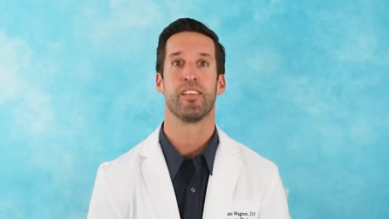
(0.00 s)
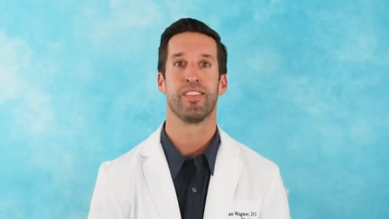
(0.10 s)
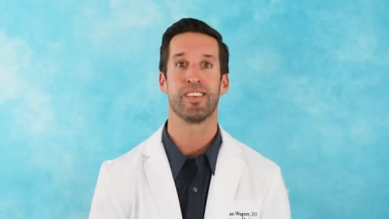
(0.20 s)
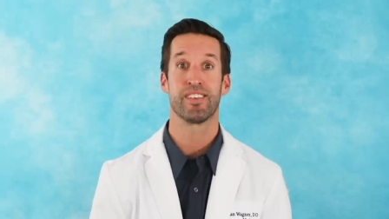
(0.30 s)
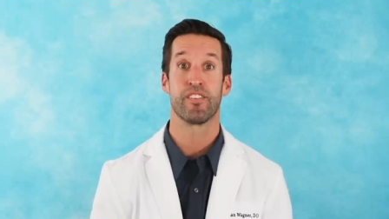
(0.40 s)

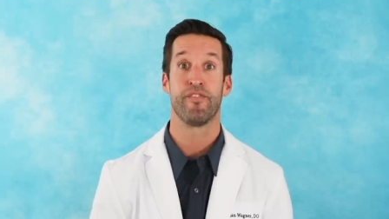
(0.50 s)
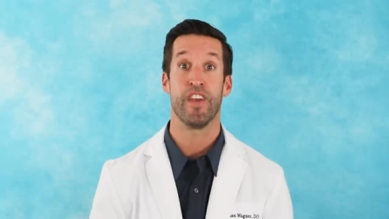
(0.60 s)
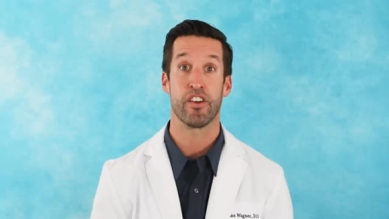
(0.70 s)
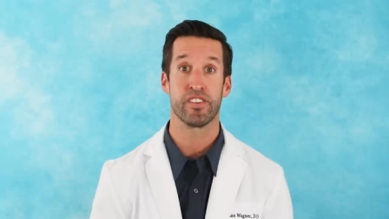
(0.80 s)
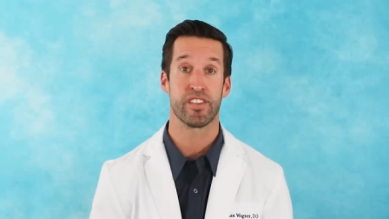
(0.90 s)
This is
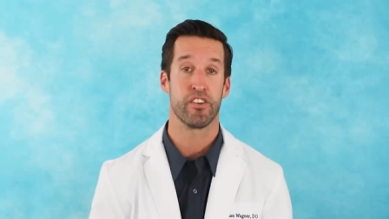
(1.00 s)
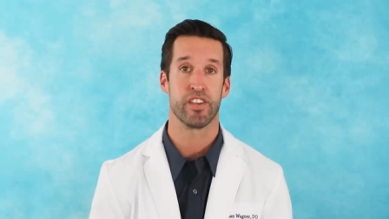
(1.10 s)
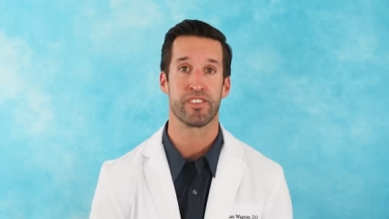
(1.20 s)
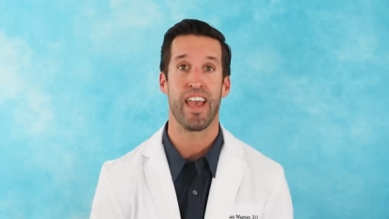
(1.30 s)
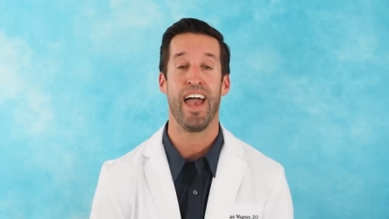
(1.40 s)
very
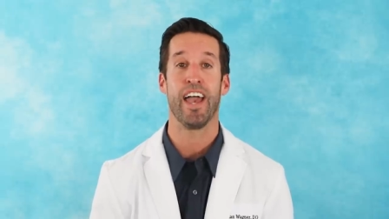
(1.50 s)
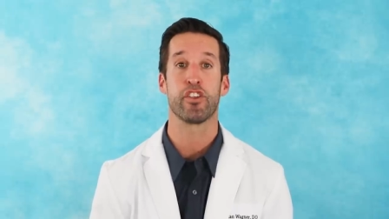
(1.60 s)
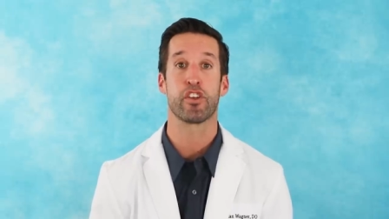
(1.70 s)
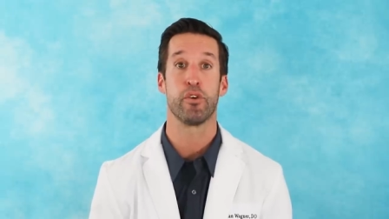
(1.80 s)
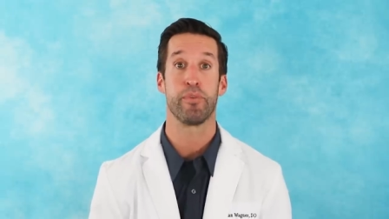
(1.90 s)
serious
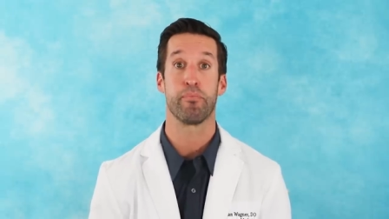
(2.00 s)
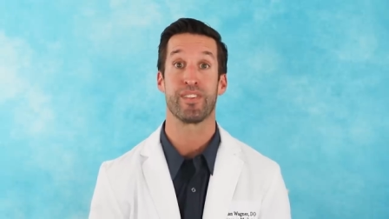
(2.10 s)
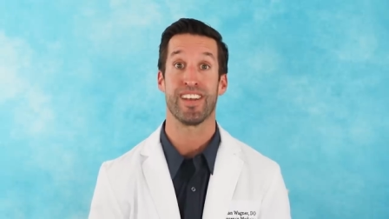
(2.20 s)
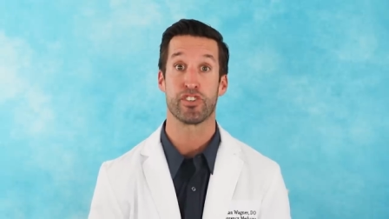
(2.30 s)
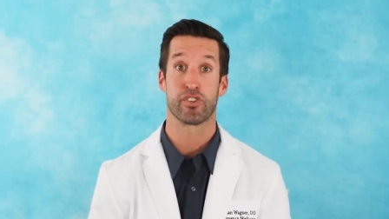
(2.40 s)
and could be
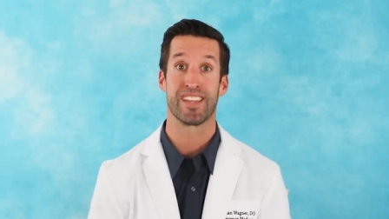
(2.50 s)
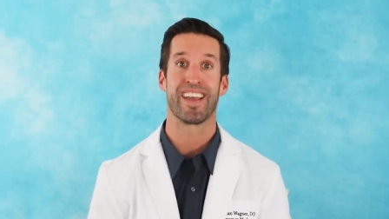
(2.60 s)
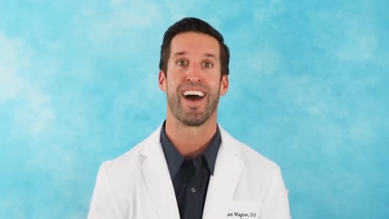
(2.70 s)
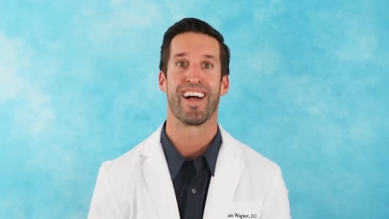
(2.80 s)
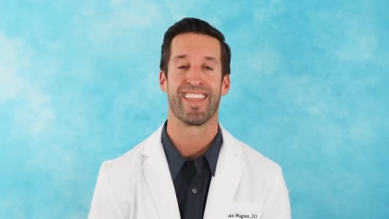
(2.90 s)
potentially
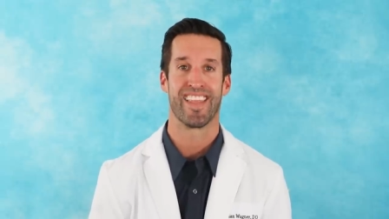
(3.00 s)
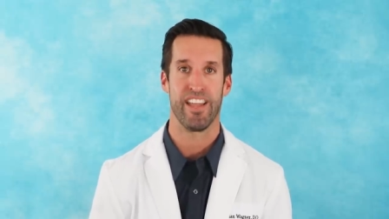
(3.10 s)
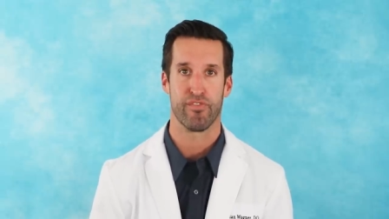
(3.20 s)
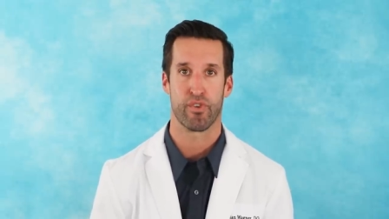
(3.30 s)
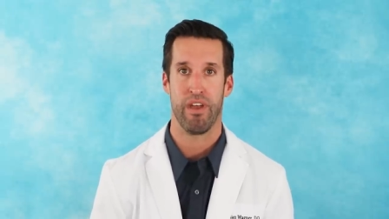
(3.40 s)

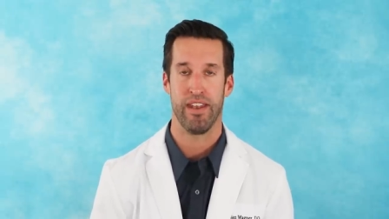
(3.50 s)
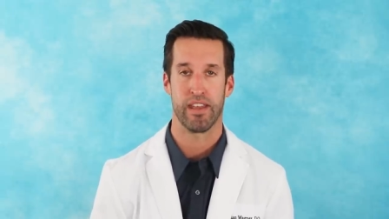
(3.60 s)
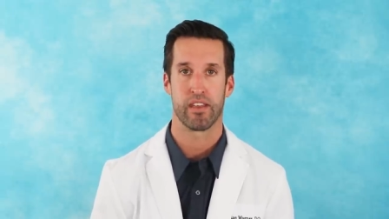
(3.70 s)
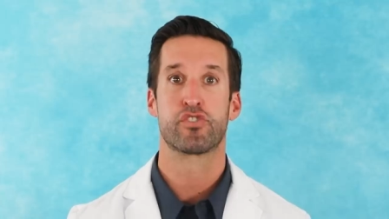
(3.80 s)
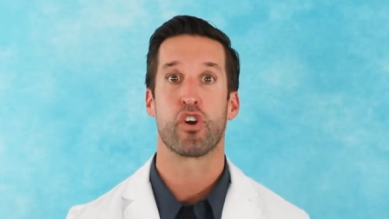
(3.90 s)

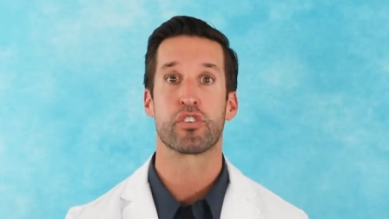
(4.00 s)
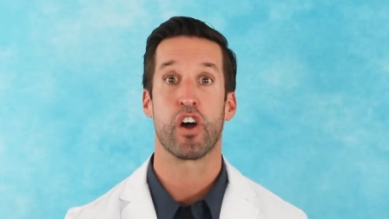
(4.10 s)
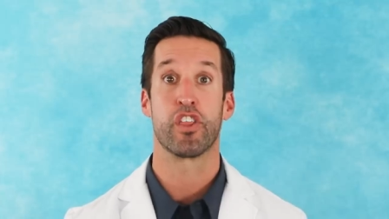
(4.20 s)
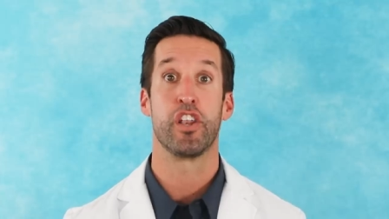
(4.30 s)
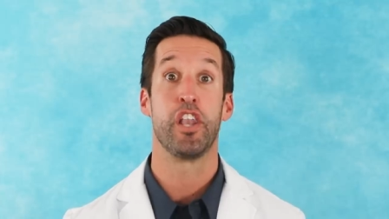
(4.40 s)
life-threatening. Strokes
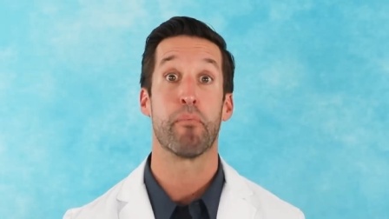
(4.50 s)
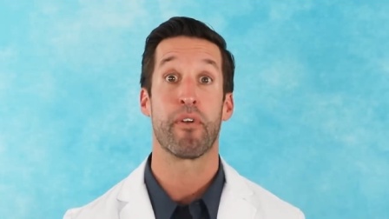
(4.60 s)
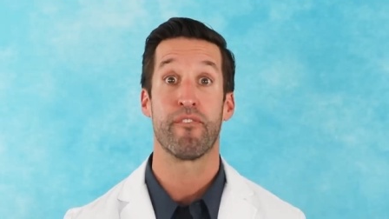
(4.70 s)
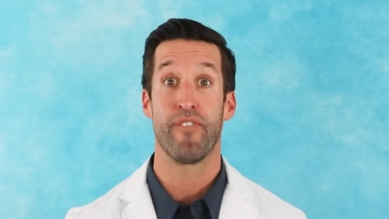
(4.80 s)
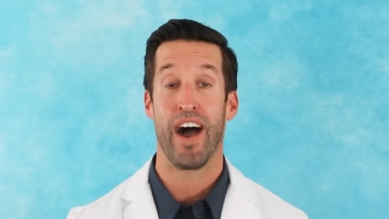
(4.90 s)
are the number
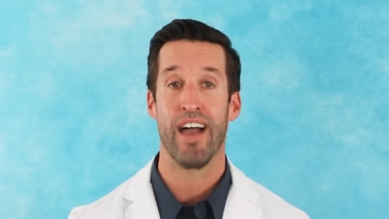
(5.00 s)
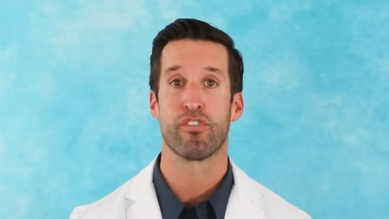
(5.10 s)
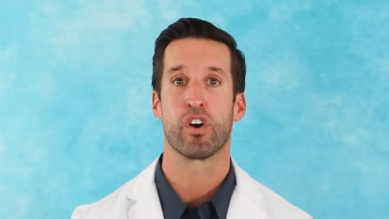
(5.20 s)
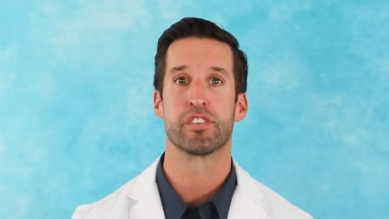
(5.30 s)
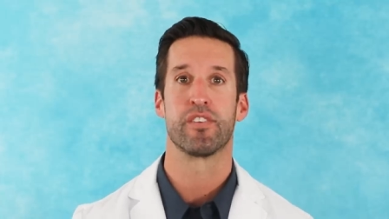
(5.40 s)

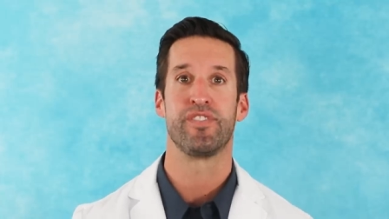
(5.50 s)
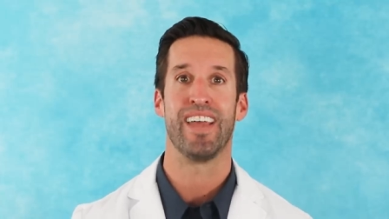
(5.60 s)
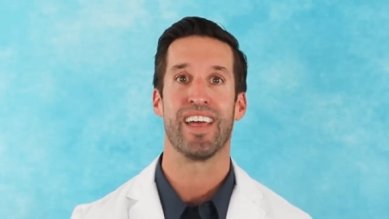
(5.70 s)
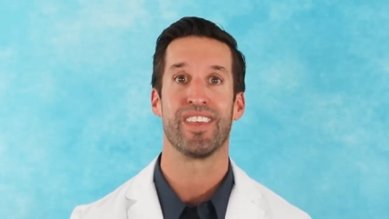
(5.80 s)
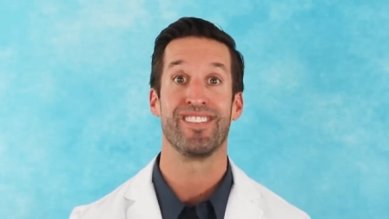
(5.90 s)
five cause of
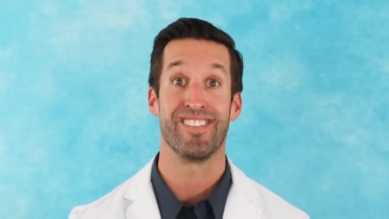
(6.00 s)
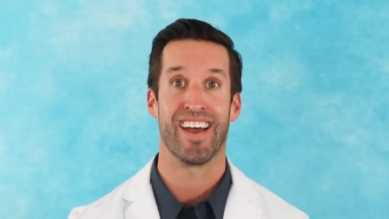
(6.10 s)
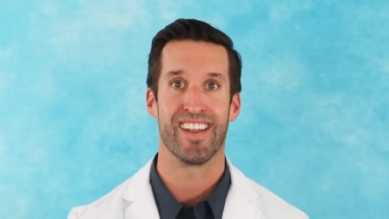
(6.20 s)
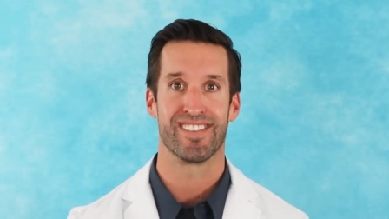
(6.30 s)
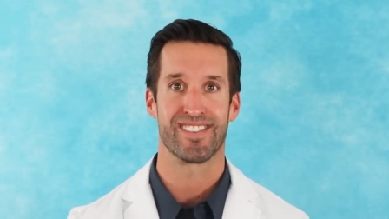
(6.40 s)
death in the
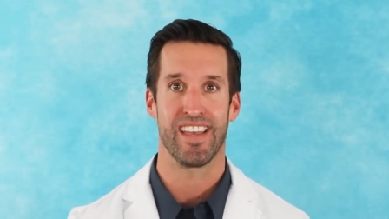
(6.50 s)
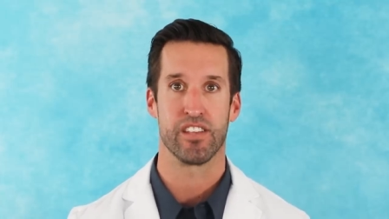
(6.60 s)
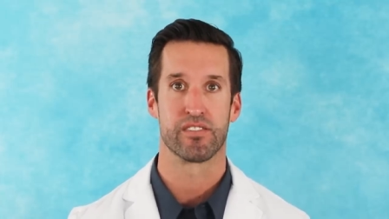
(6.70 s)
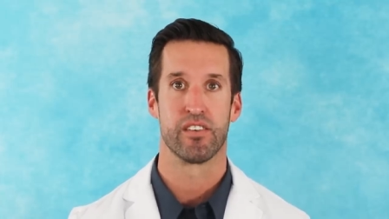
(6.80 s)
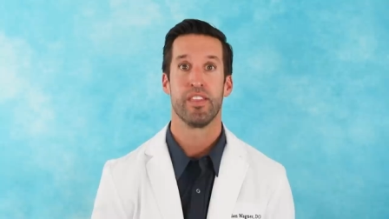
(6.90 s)
United States.